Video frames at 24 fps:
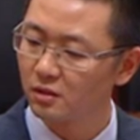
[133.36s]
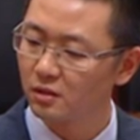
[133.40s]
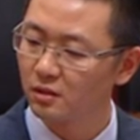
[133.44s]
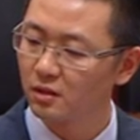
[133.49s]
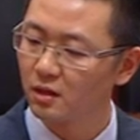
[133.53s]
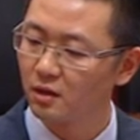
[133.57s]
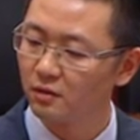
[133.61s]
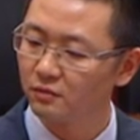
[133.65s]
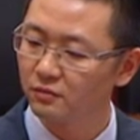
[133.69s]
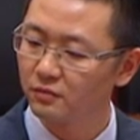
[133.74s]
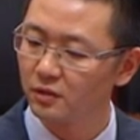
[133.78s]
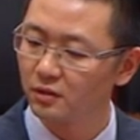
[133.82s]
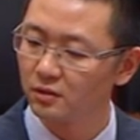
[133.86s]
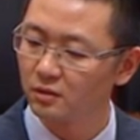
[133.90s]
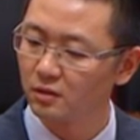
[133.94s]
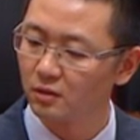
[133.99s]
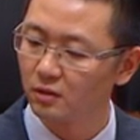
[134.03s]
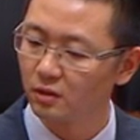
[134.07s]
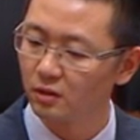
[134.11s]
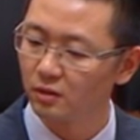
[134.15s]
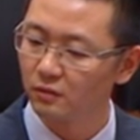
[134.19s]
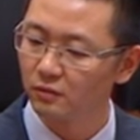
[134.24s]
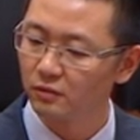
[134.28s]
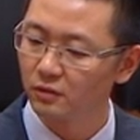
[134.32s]
the comfort
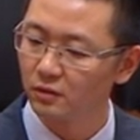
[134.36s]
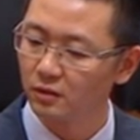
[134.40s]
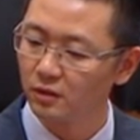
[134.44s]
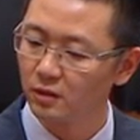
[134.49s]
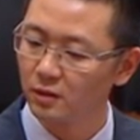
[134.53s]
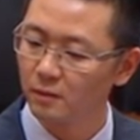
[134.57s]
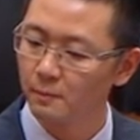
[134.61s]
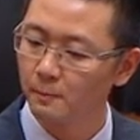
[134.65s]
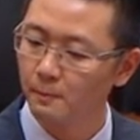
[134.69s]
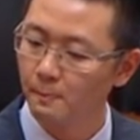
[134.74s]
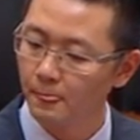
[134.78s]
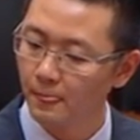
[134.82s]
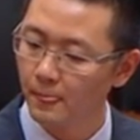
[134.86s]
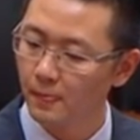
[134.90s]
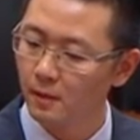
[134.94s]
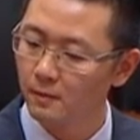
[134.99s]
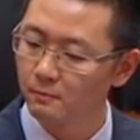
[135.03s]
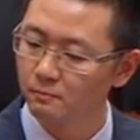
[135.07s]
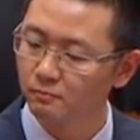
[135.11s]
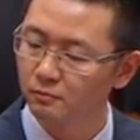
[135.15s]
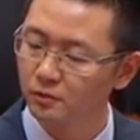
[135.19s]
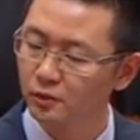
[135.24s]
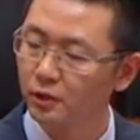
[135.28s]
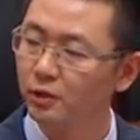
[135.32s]
of the
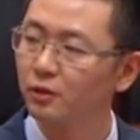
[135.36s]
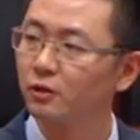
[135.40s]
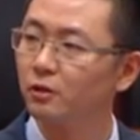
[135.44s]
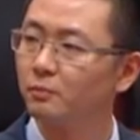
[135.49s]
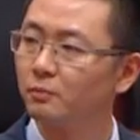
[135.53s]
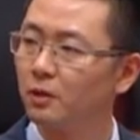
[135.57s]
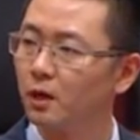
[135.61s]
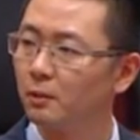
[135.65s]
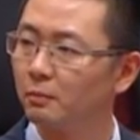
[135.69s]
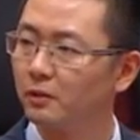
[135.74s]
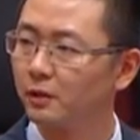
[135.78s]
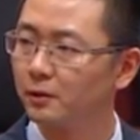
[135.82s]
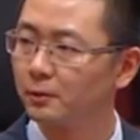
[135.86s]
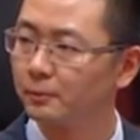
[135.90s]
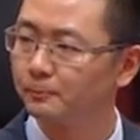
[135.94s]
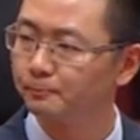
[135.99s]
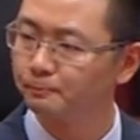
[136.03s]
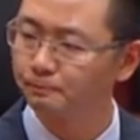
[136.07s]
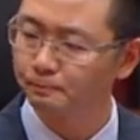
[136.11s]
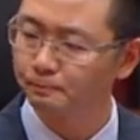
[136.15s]
general public